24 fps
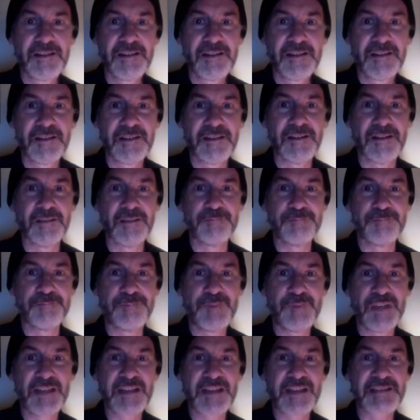The
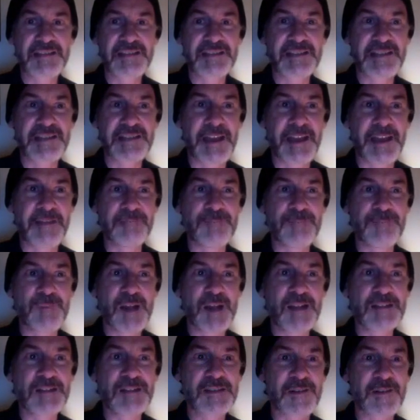biggest damn
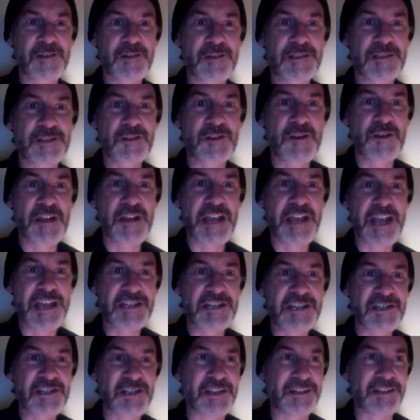monster in
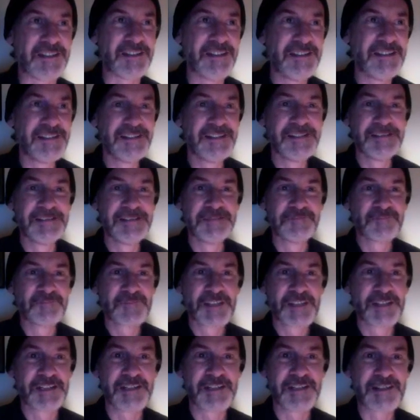creation.
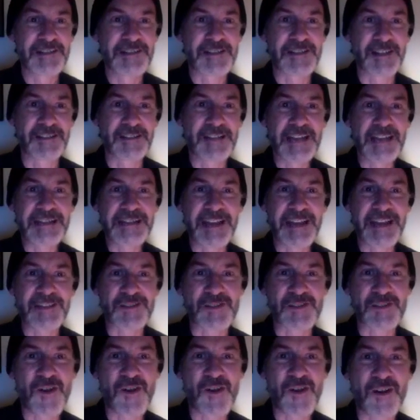And here's the
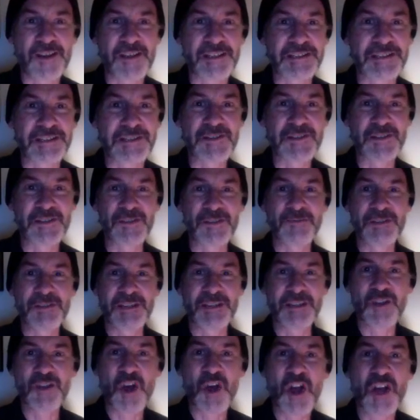lighthouse calling to you with a
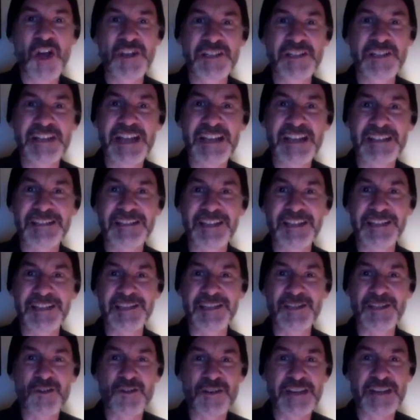long neck like
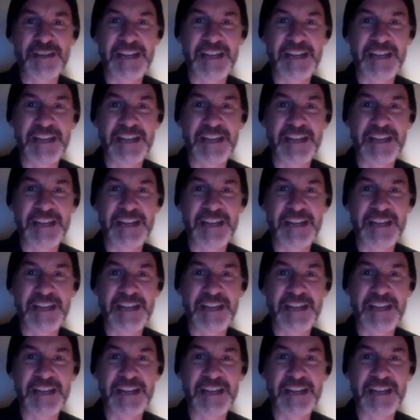your neck